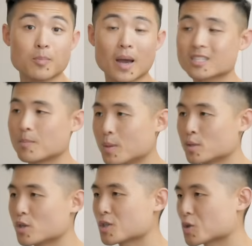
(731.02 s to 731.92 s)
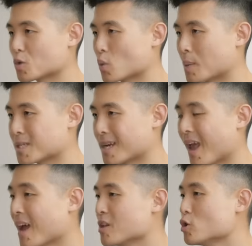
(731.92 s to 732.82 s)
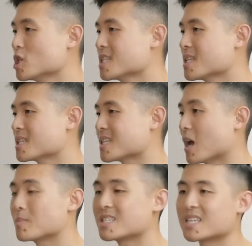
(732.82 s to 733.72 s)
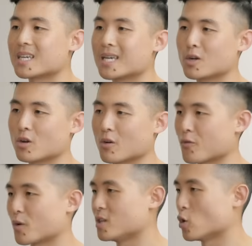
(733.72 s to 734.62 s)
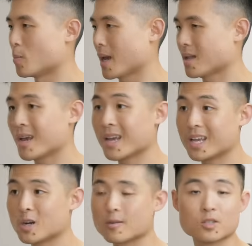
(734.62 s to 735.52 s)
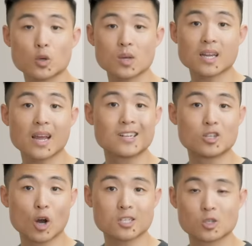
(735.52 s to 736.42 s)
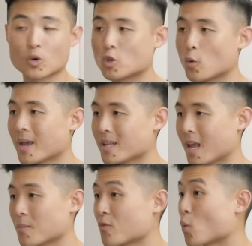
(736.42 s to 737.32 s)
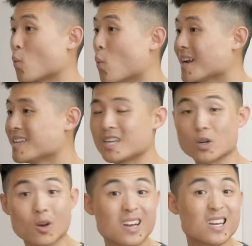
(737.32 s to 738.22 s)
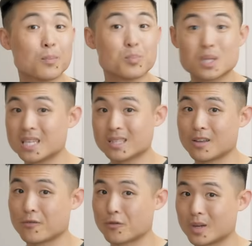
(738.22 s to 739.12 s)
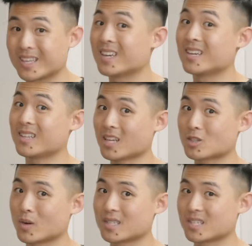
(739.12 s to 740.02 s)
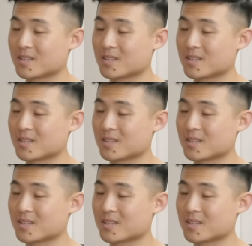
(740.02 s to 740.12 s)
back to build your store's website and you should see the step secure your free domain. Here, you can get a .store domain name for one year, completely free. That's crazy.